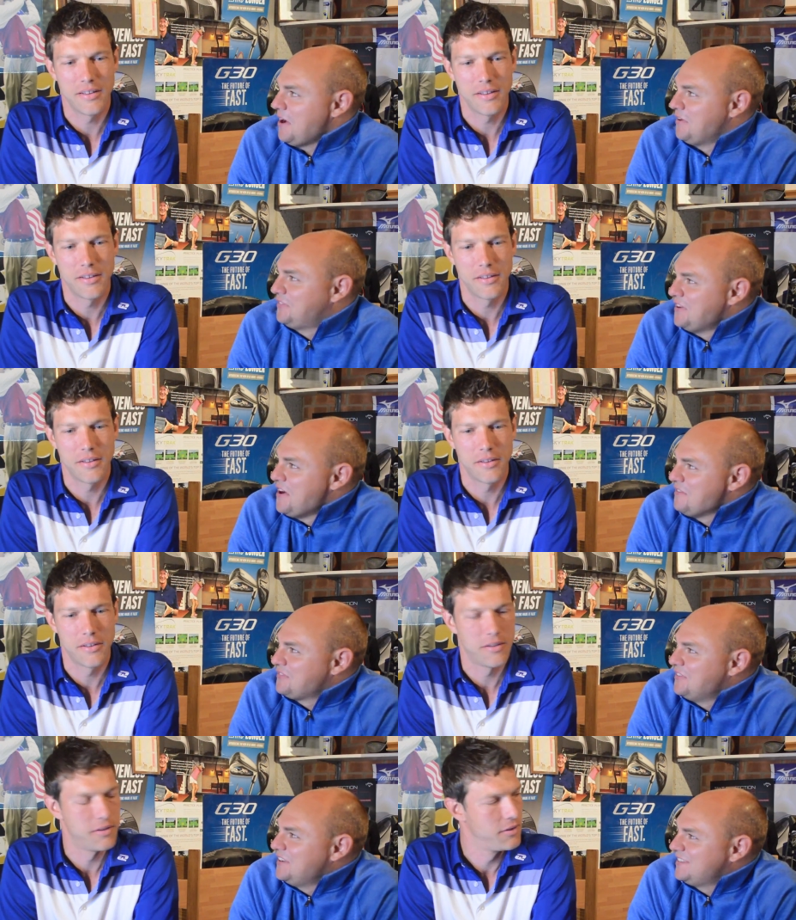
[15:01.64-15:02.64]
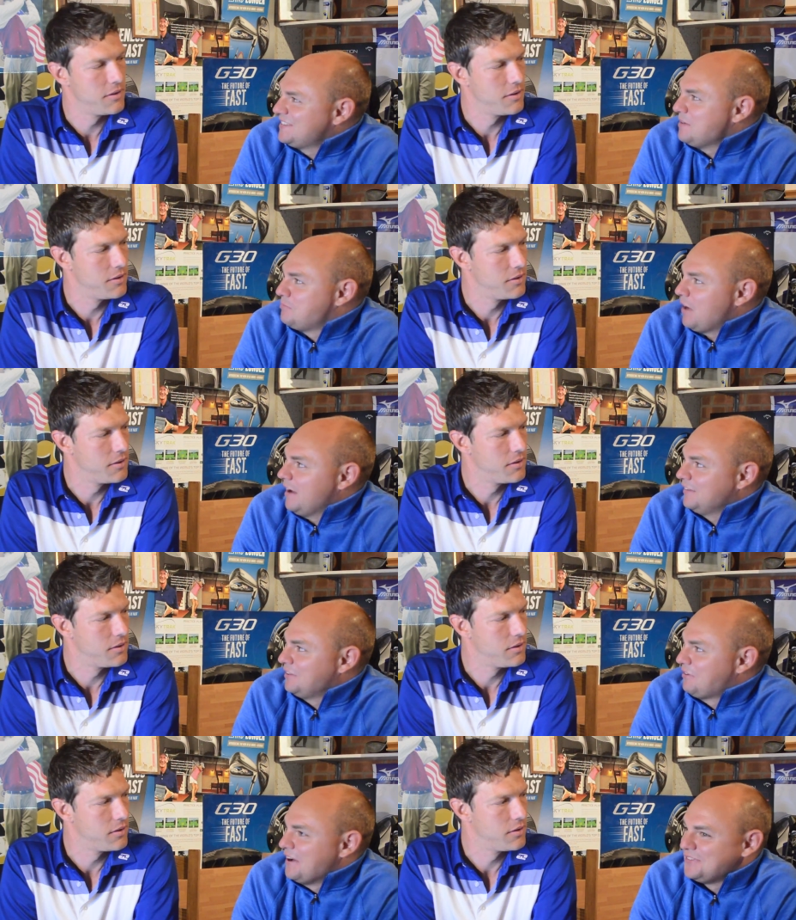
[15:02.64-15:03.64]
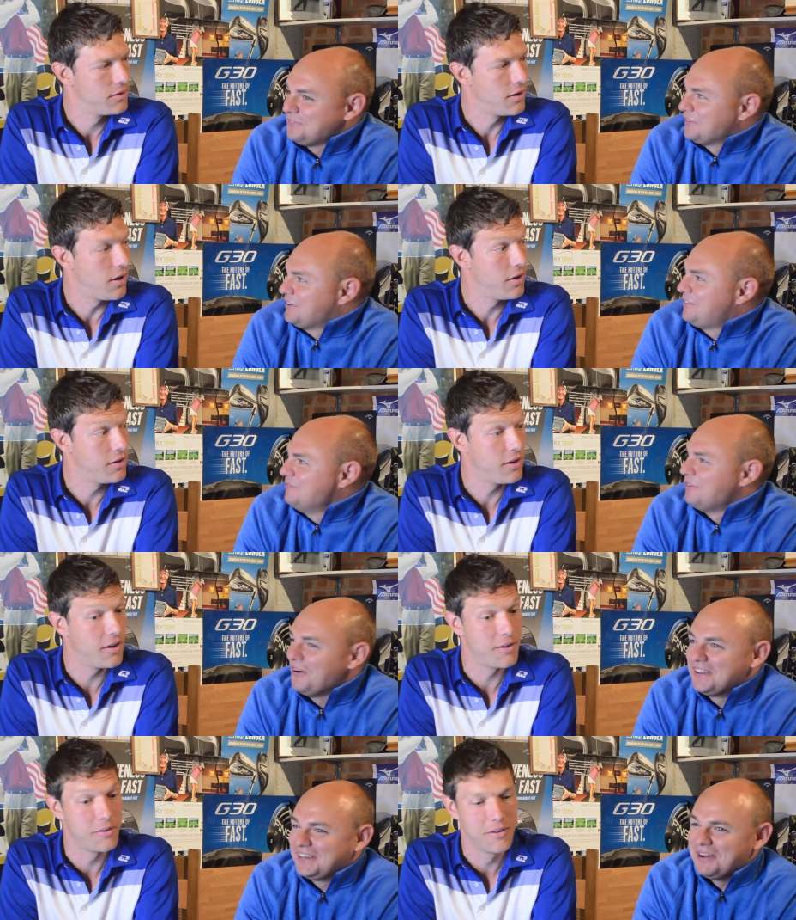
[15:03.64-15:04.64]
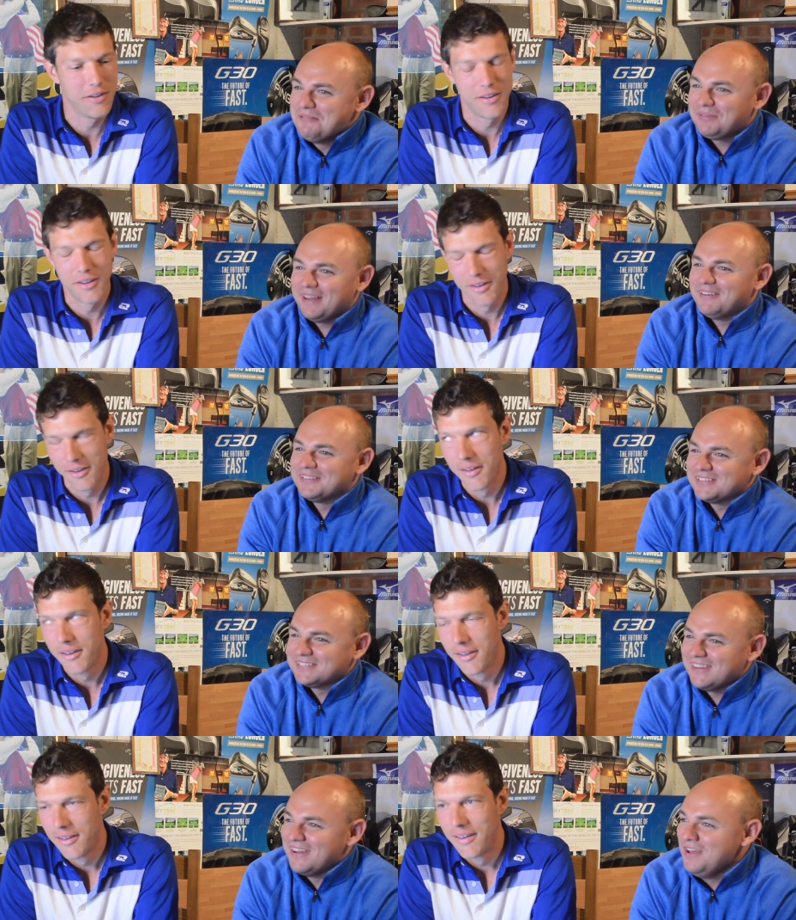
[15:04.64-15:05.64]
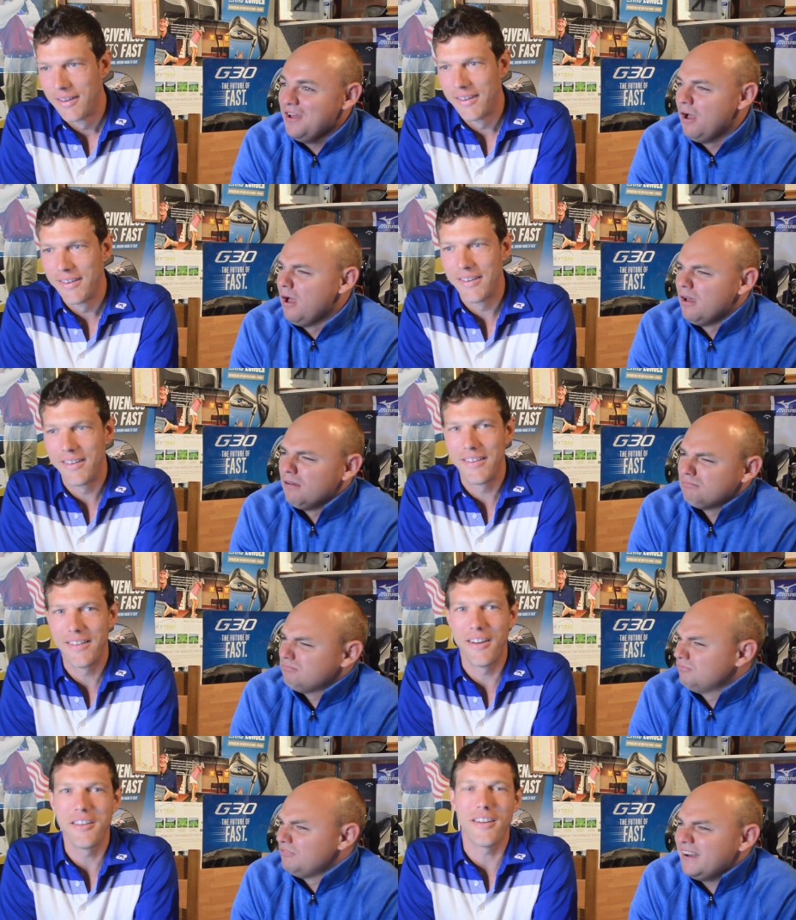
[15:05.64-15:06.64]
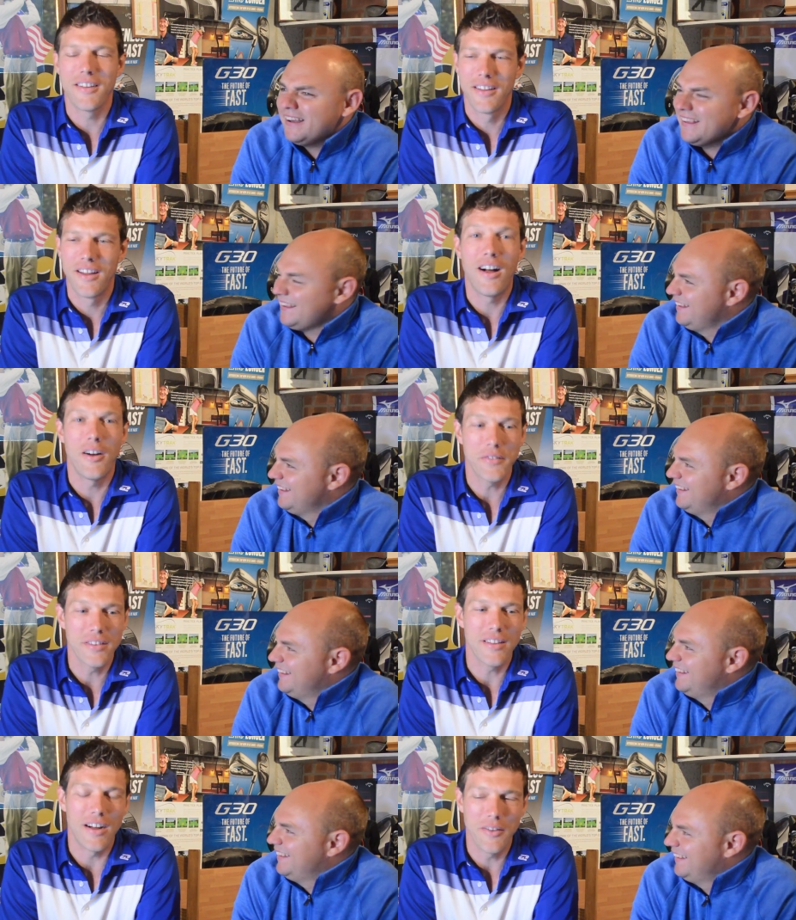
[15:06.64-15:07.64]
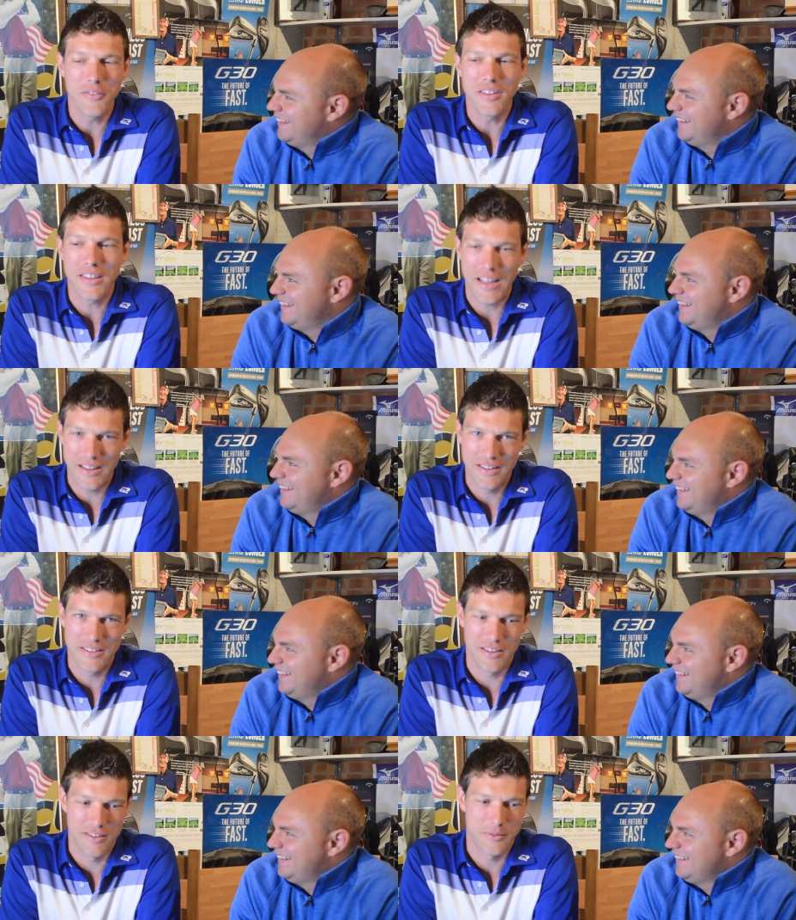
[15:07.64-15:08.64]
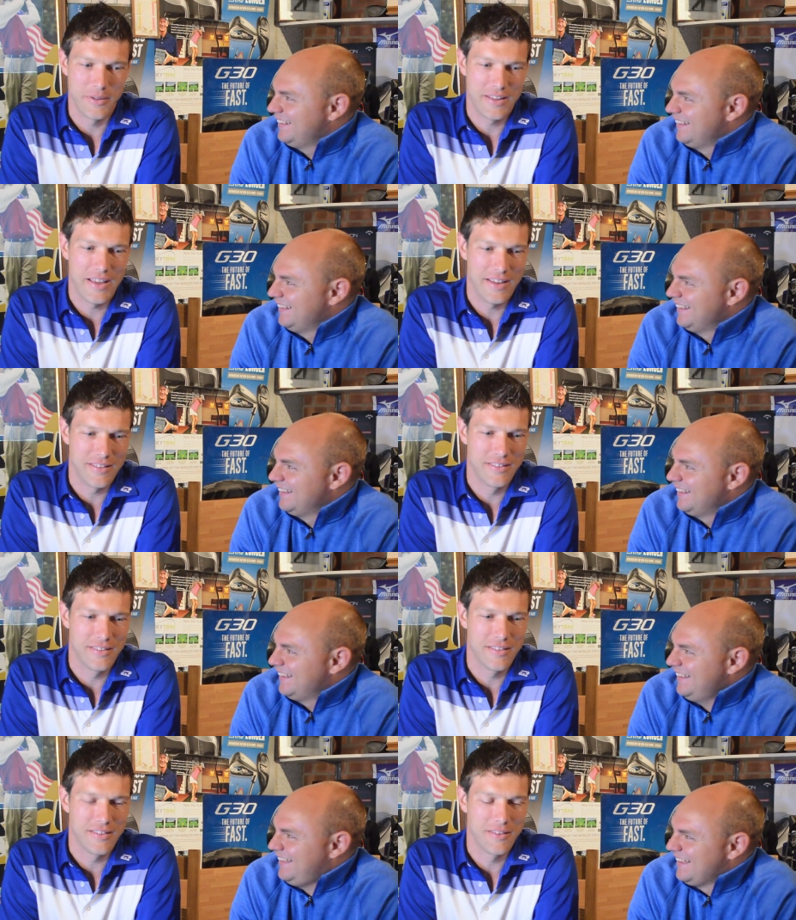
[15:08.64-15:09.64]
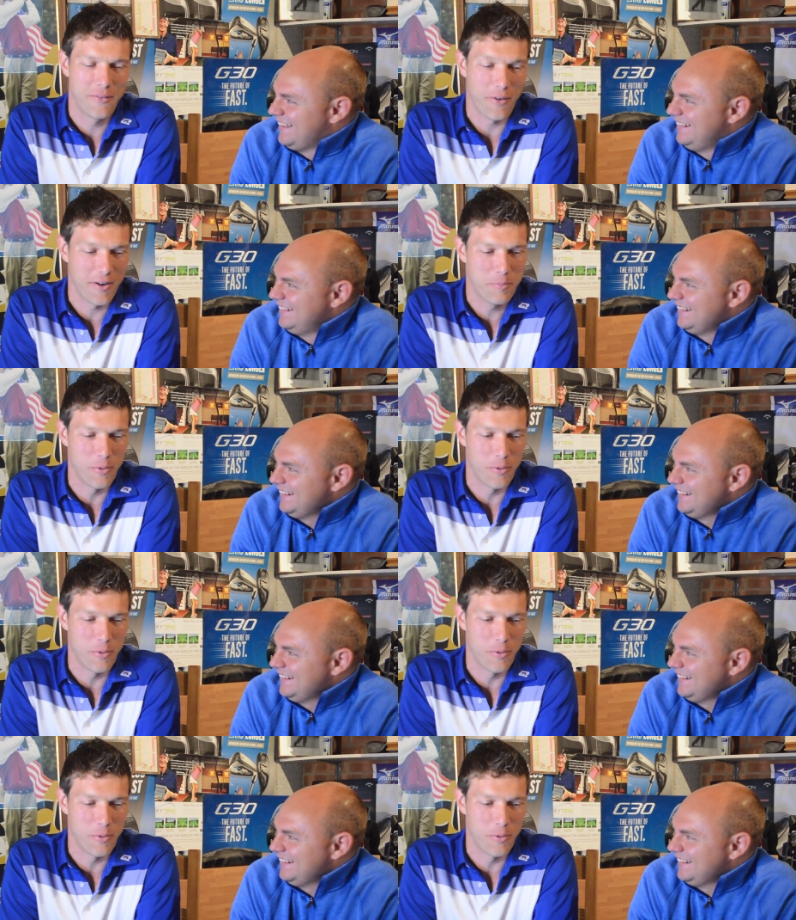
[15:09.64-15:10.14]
Speaker 1: after after he'd said Branden Grace for oh, no. Ryder Cup player.
Speaker 2: I was just like. I, really? After after the caddies last week getting the five